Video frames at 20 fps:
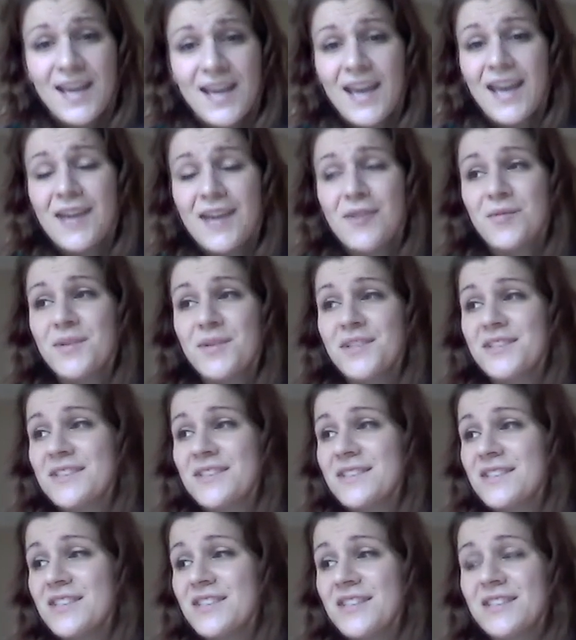It was
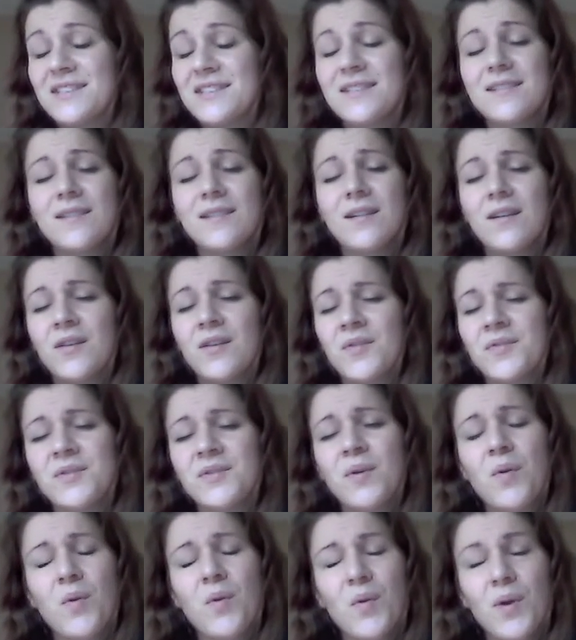just, it was
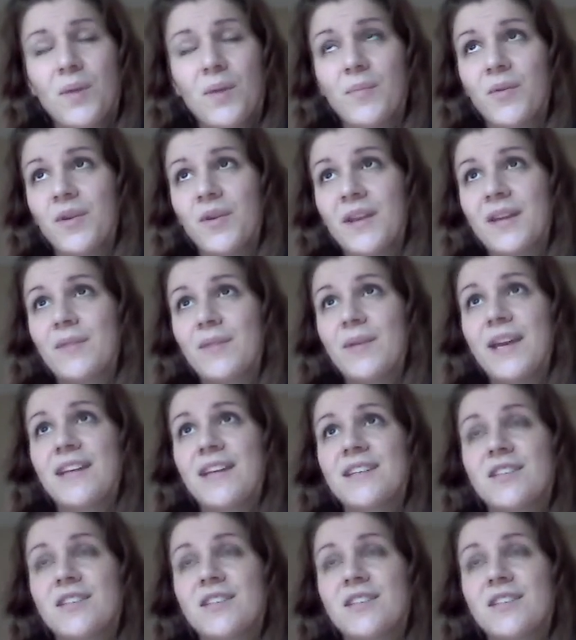horrible. Like, we had to